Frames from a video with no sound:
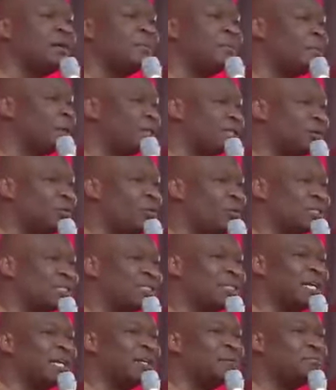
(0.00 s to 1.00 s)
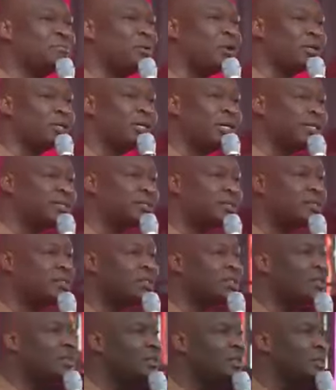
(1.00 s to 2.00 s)
but he was still in bondage.
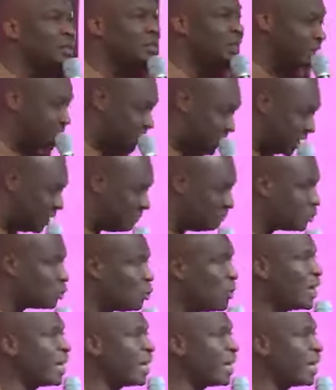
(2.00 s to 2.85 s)
He came to a